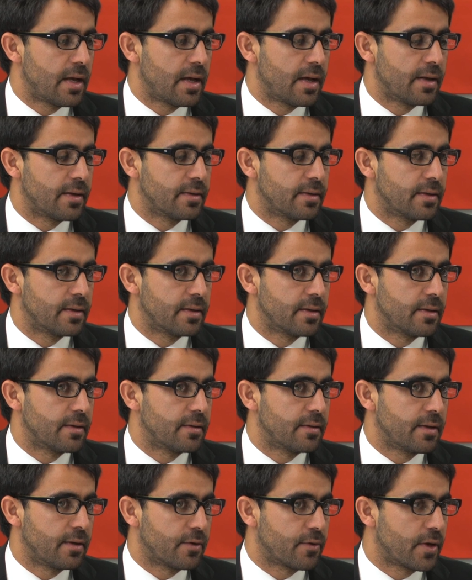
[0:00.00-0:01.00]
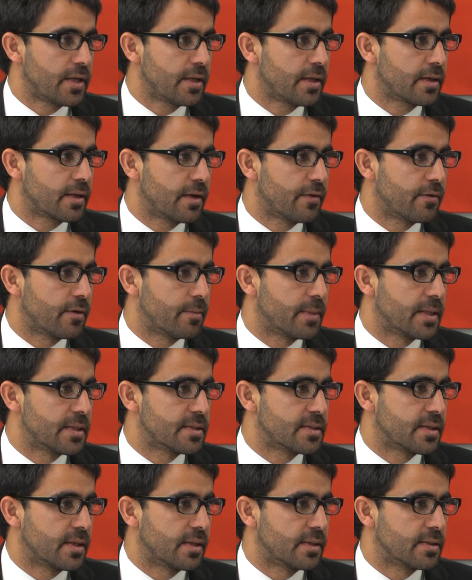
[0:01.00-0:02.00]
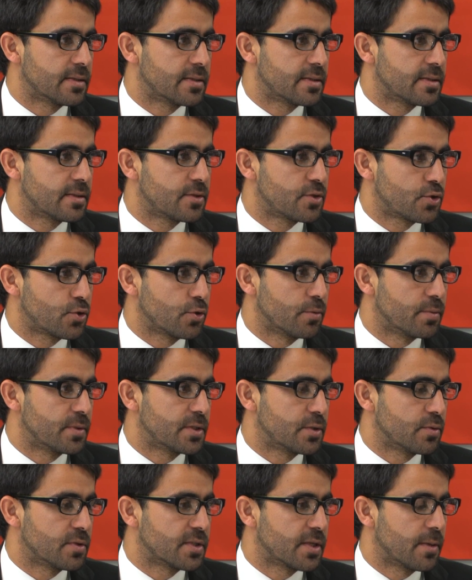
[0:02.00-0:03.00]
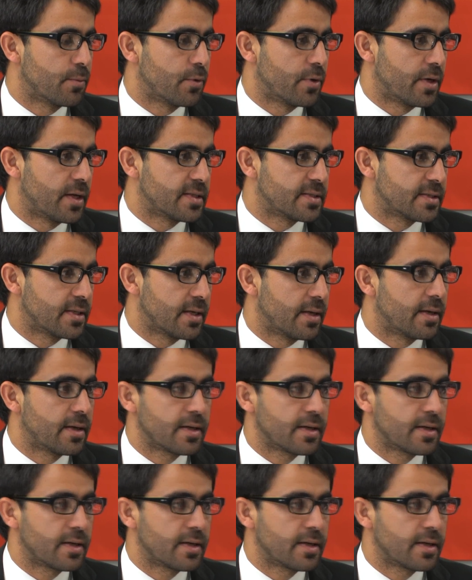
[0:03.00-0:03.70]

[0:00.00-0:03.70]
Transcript: And the Iranian government sends troops to support Assad.